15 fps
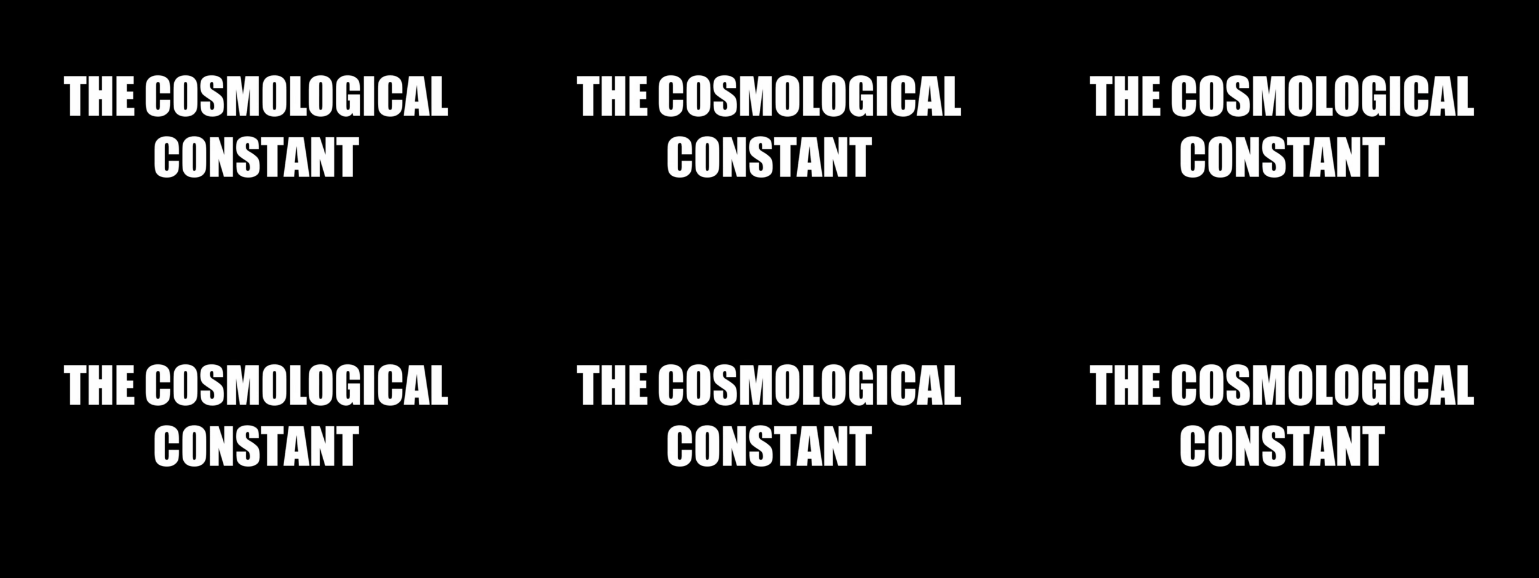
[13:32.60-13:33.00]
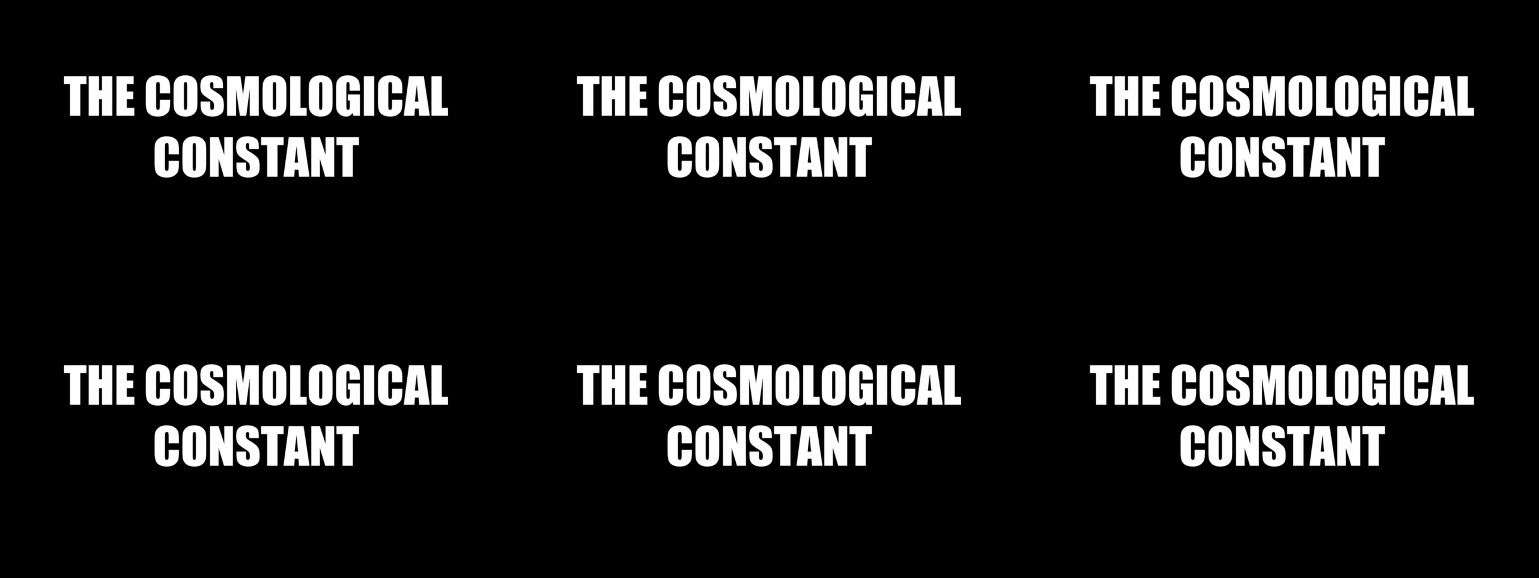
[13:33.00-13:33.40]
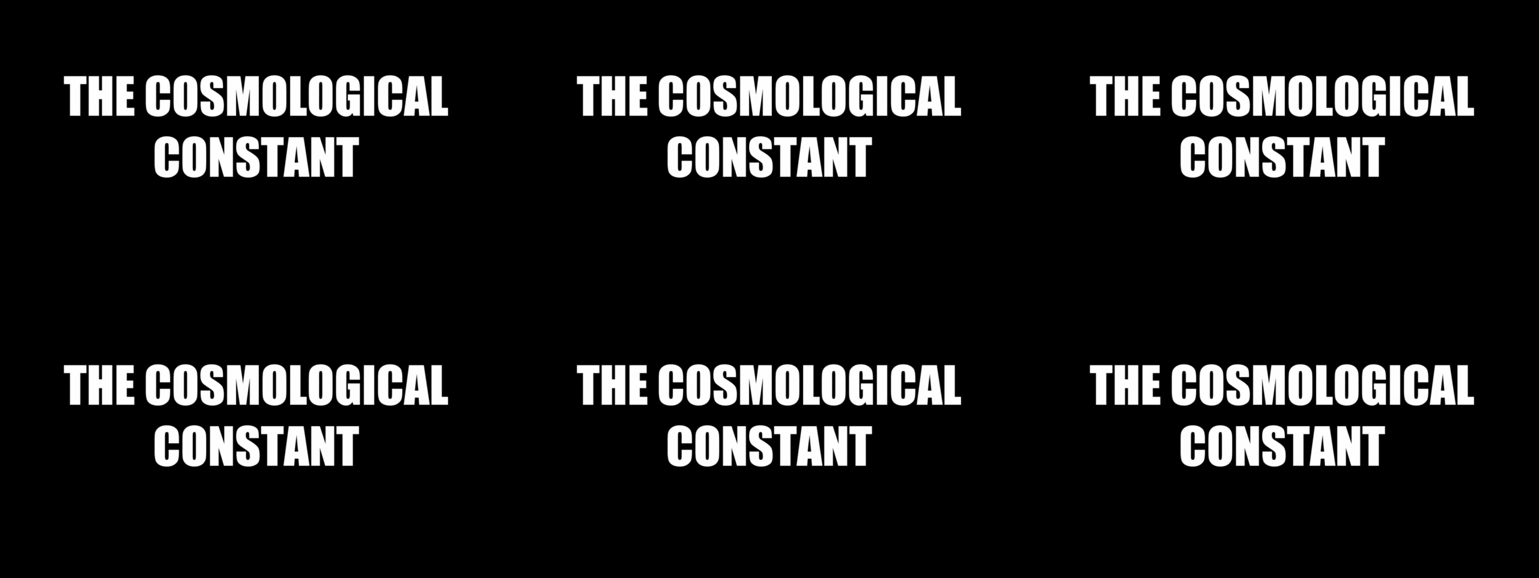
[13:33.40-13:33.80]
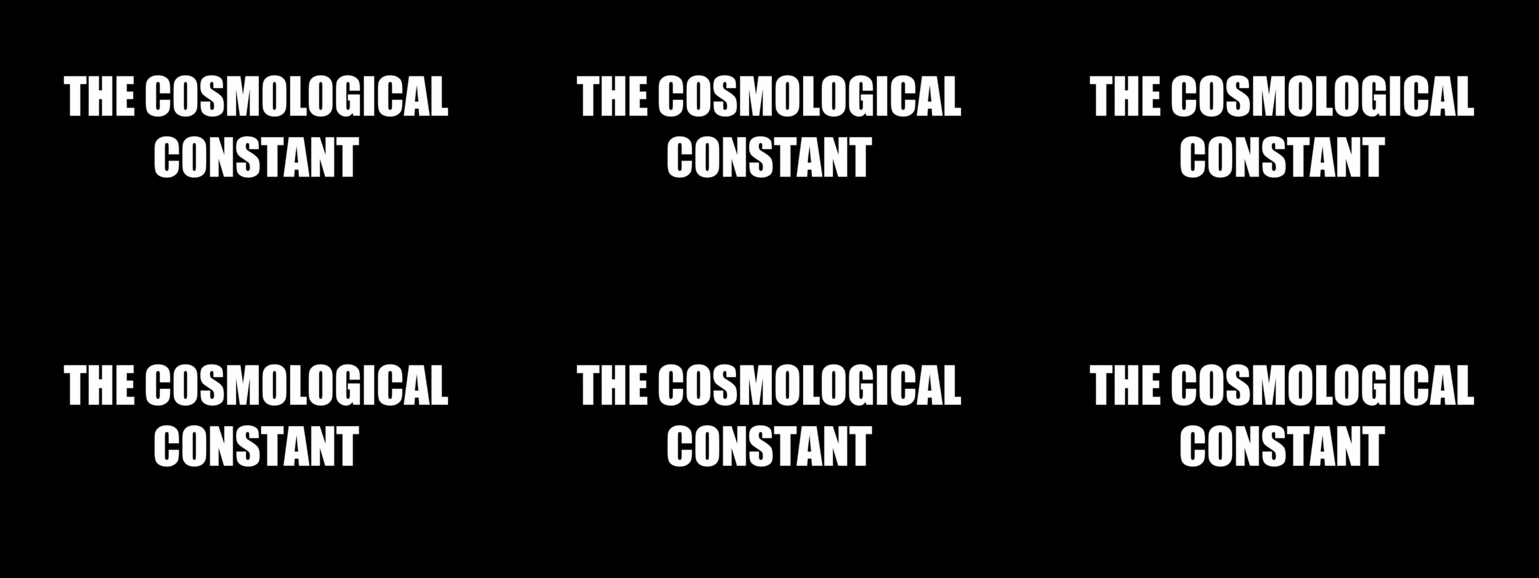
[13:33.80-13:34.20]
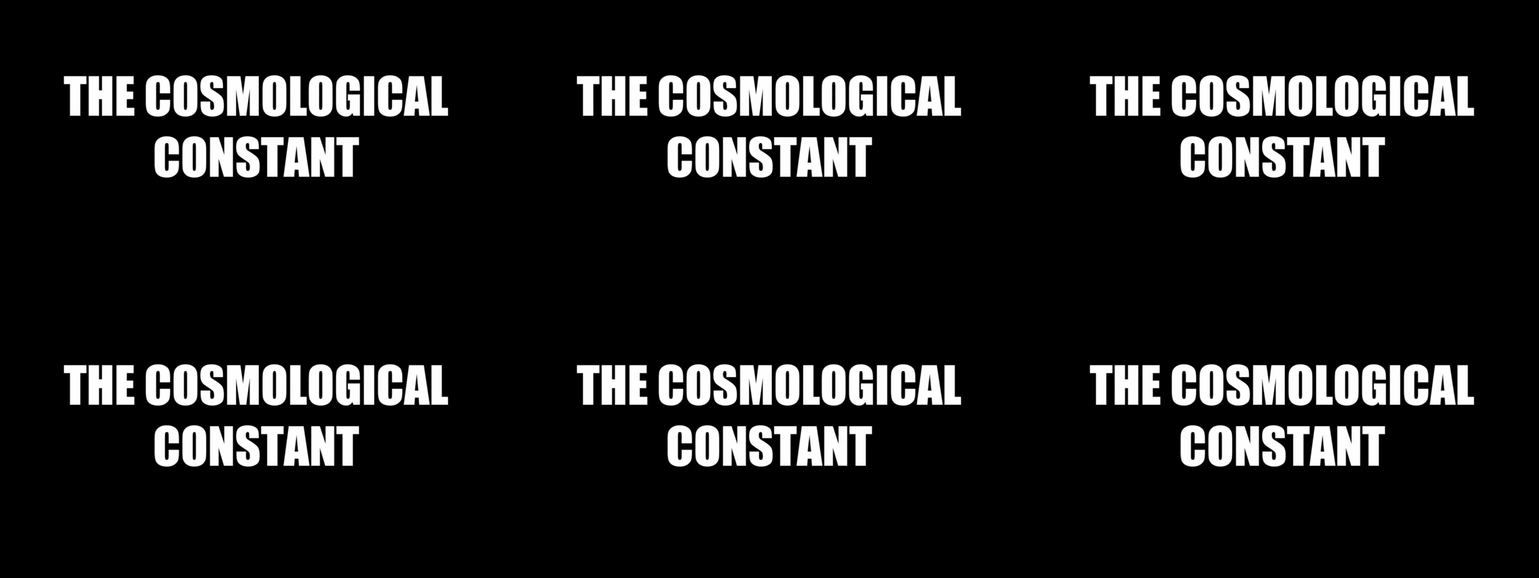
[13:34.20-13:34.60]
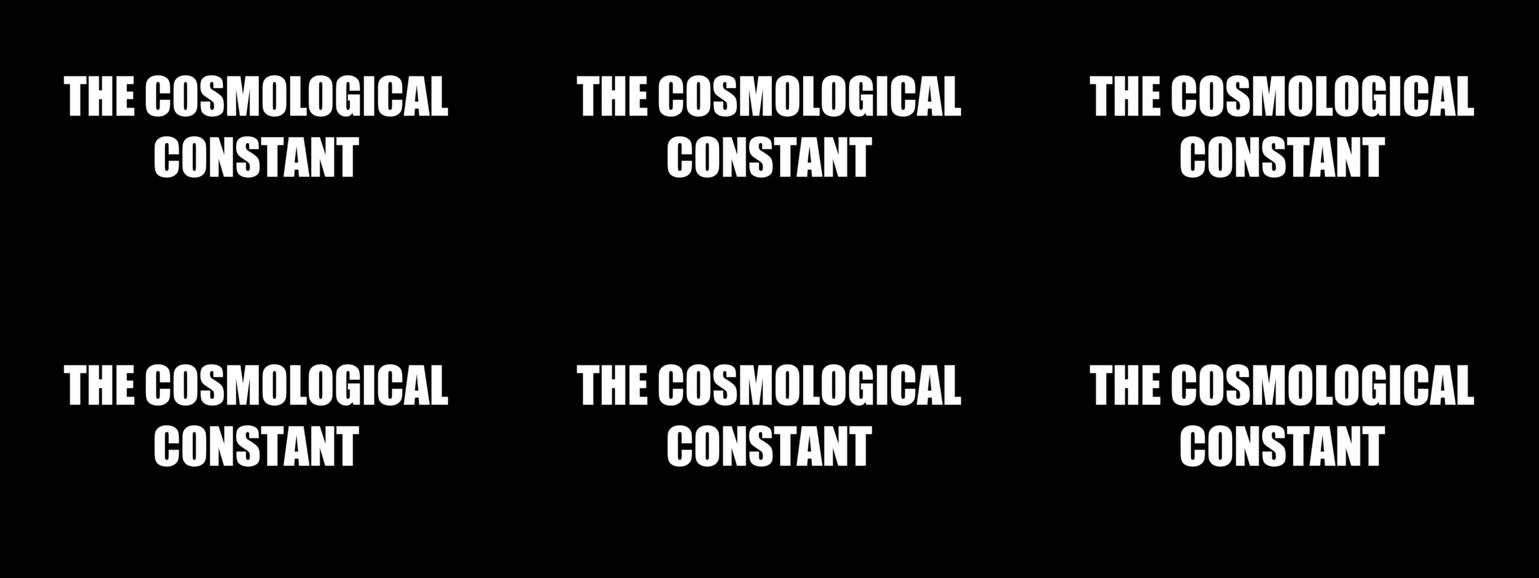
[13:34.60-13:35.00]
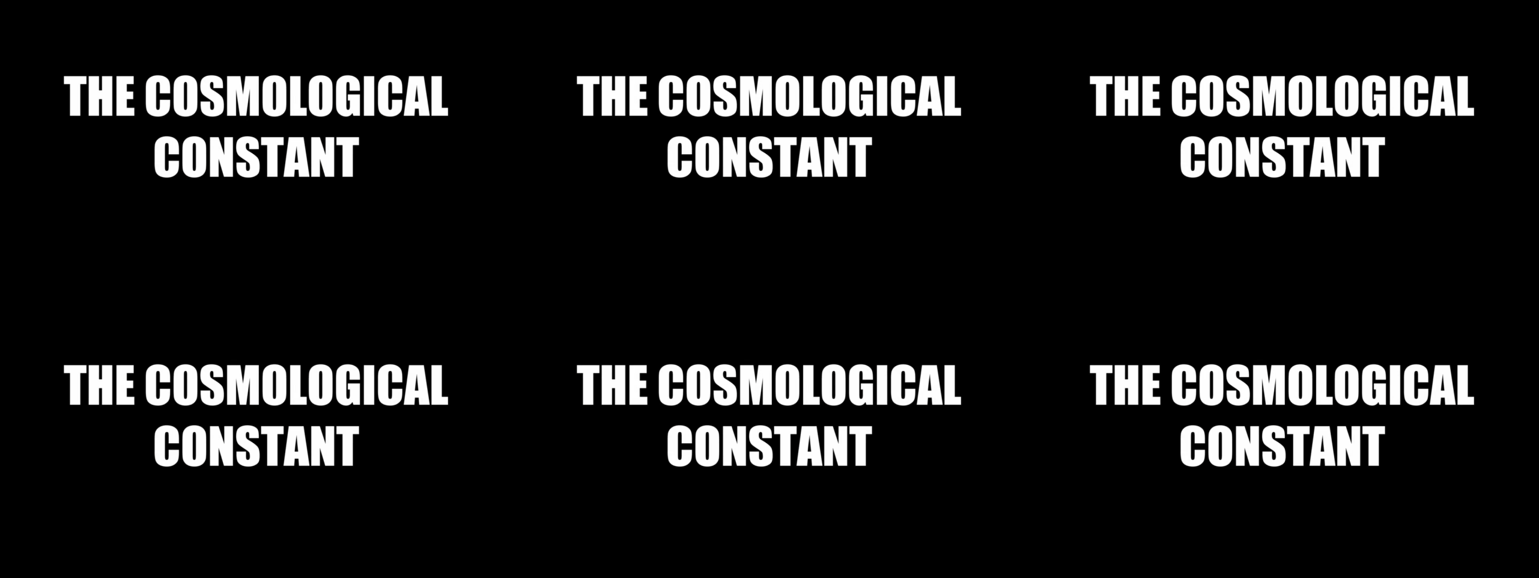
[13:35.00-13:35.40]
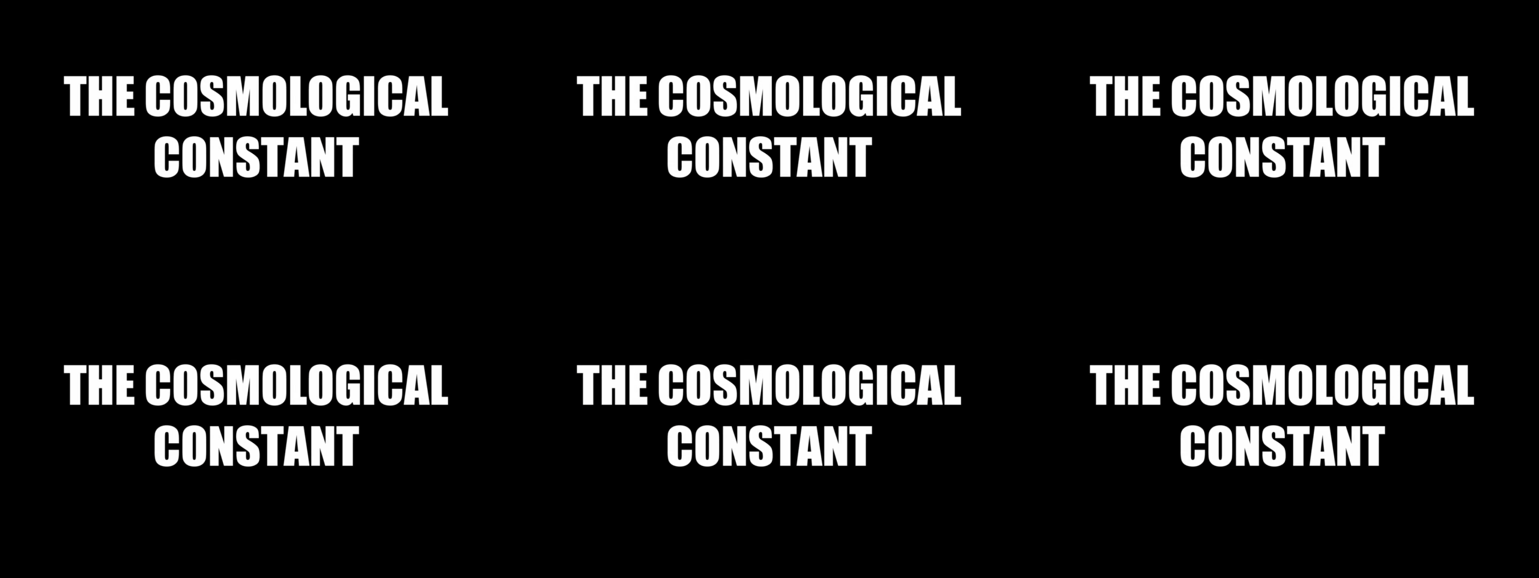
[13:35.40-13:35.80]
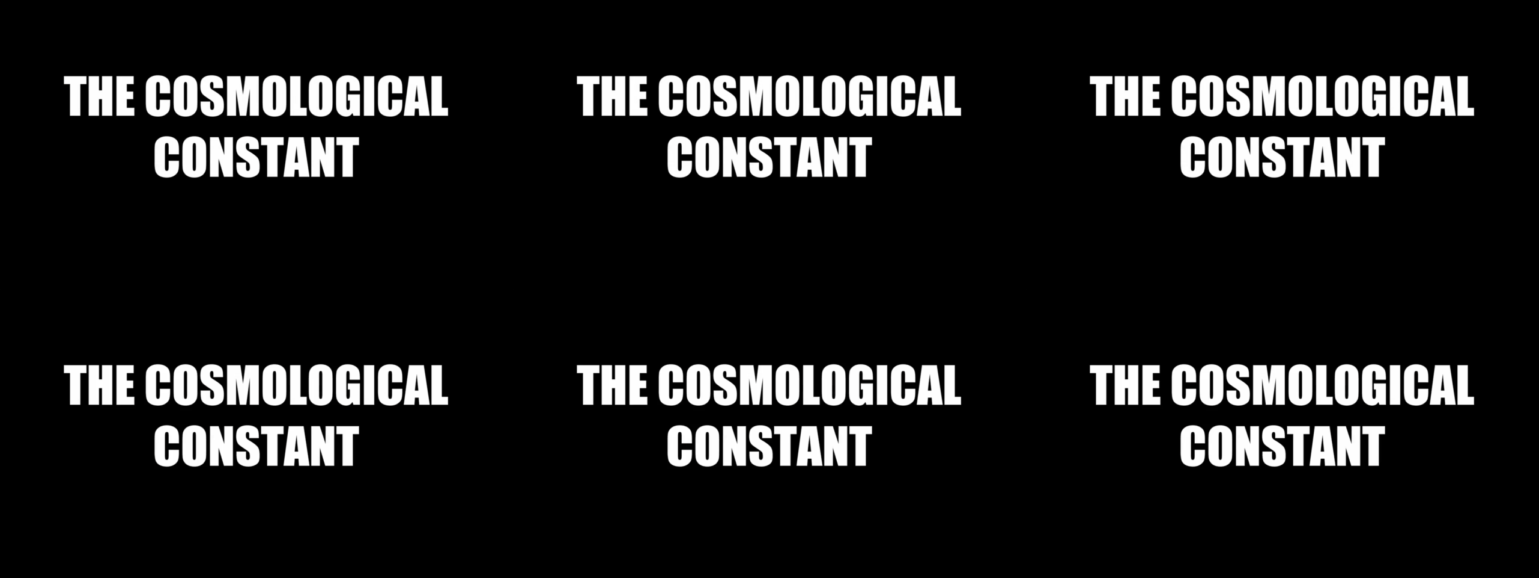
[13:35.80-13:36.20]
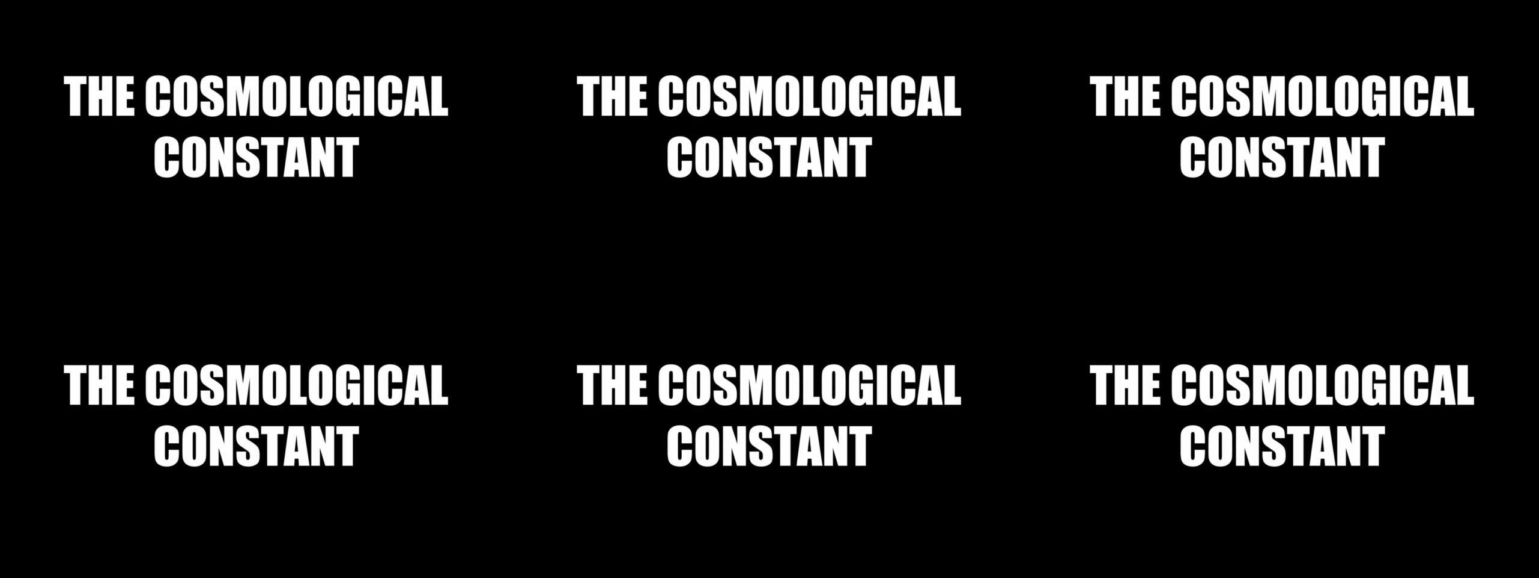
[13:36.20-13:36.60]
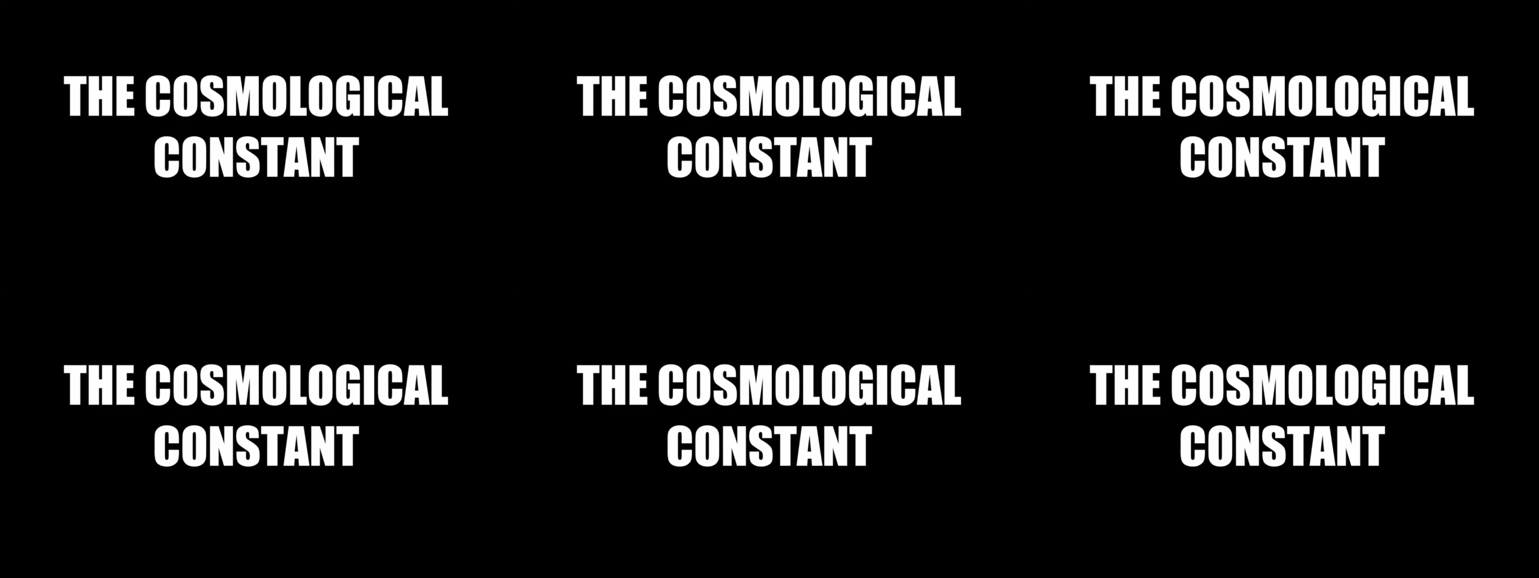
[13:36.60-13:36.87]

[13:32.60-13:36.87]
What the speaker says: No face is visible, so there are no lips to read.